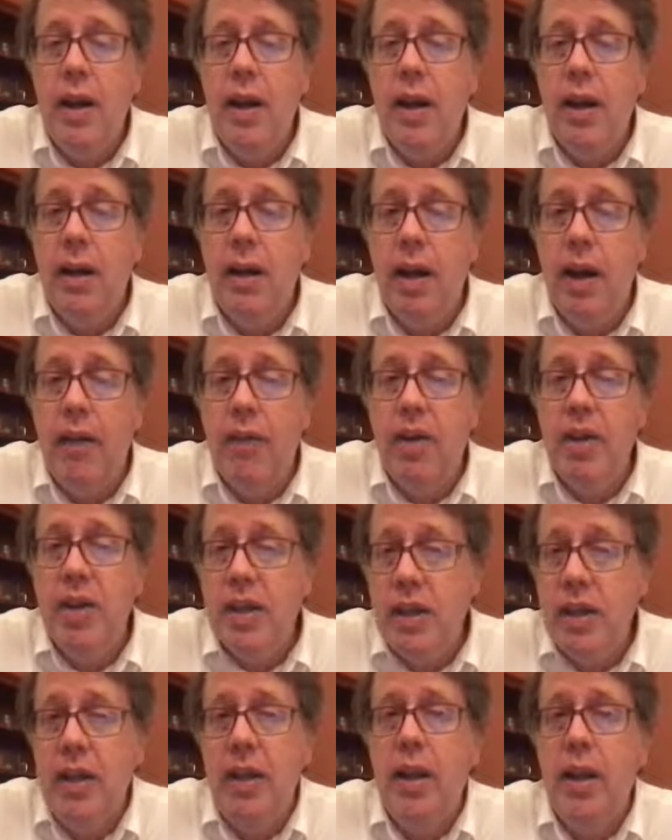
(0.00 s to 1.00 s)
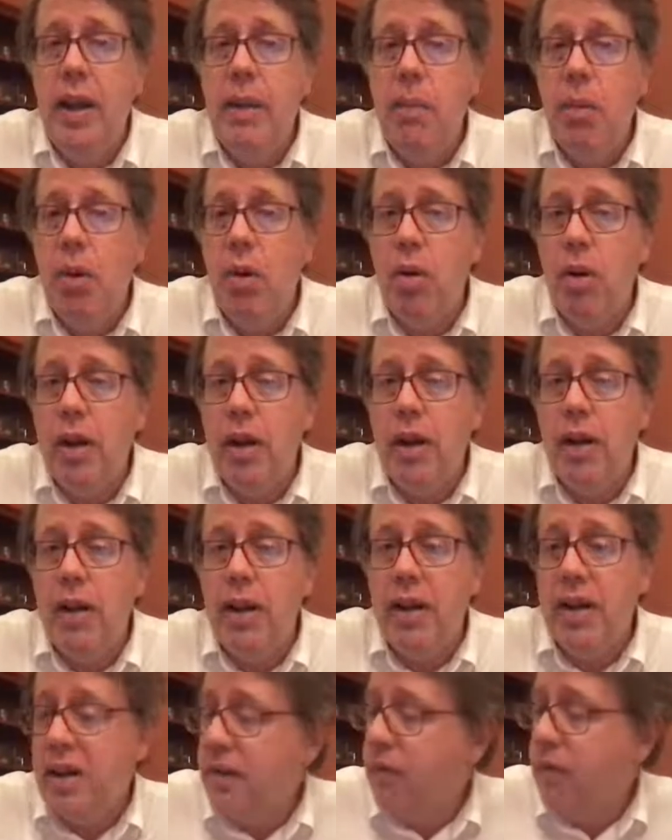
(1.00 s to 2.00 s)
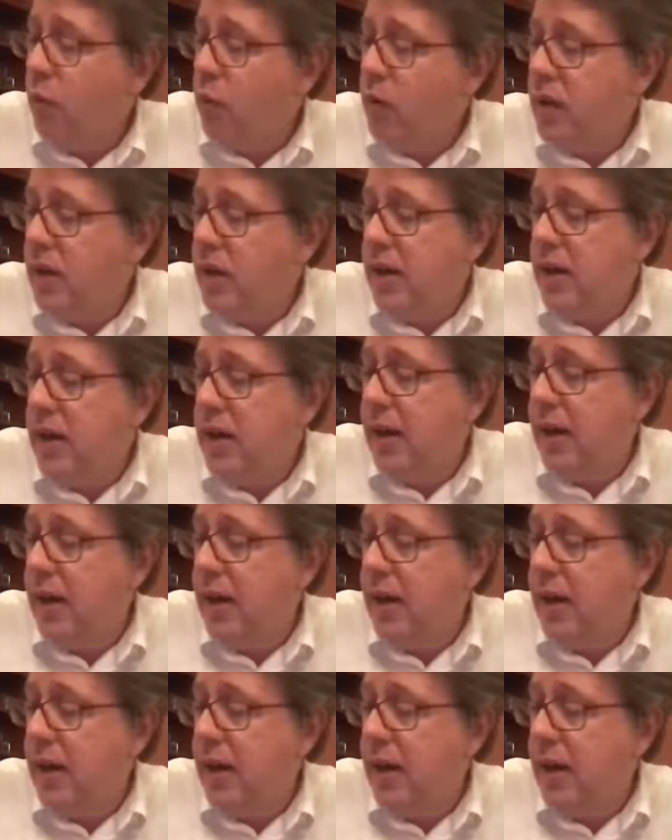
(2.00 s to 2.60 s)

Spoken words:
Obviously, Lamer in 1914